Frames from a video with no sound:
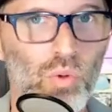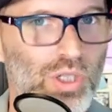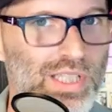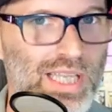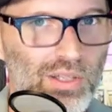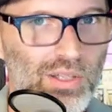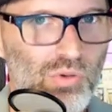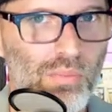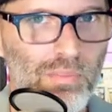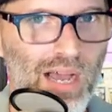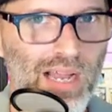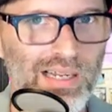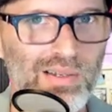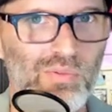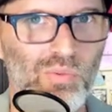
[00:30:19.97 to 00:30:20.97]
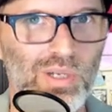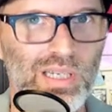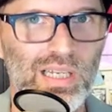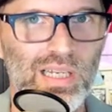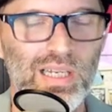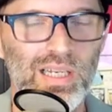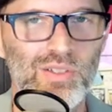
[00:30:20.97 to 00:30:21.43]
tell you about it when
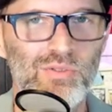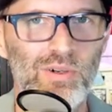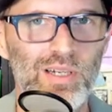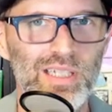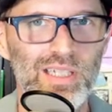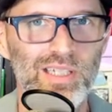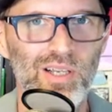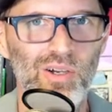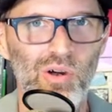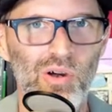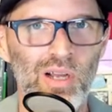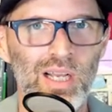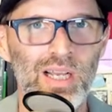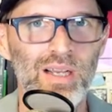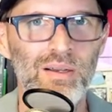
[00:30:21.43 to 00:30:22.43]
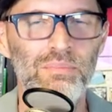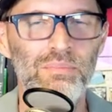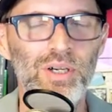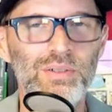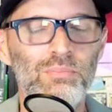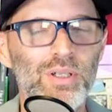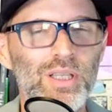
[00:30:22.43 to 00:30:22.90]
it is ready to go.
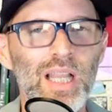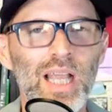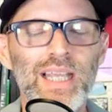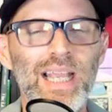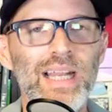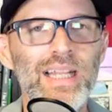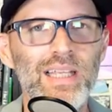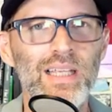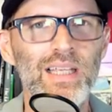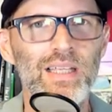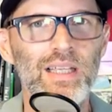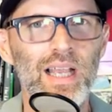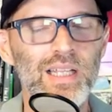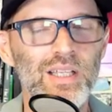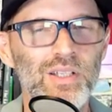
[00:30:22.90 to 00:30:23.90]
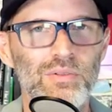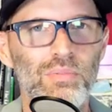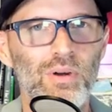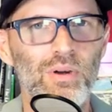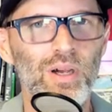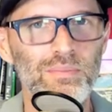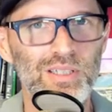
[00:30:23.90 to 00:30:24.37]
But but like any any good
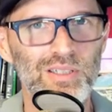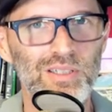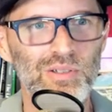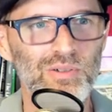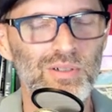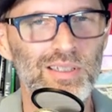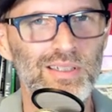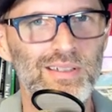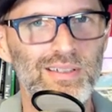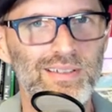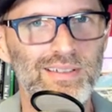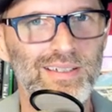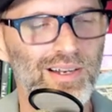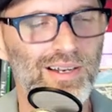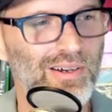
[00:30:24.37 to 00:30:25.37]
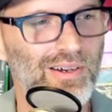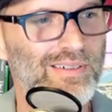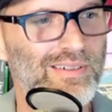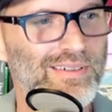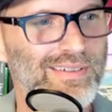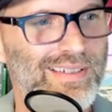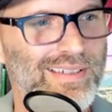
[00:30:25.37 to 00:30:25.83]
barbecue, you know
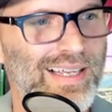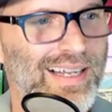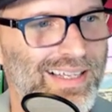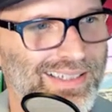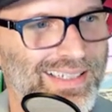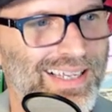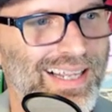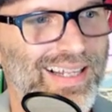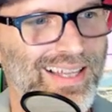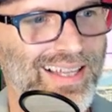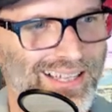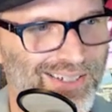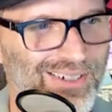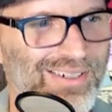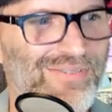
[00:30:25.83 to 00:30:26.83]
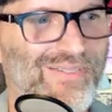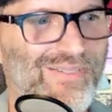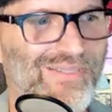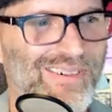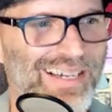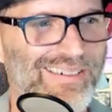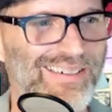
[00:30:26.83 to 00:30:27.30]
you gotta you gotta let it cook for
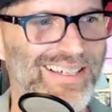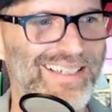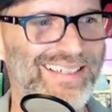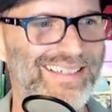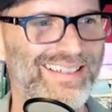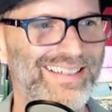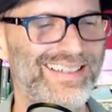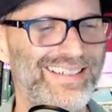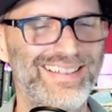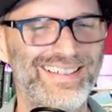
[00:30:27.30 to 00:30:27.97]
a while gotta right? let it you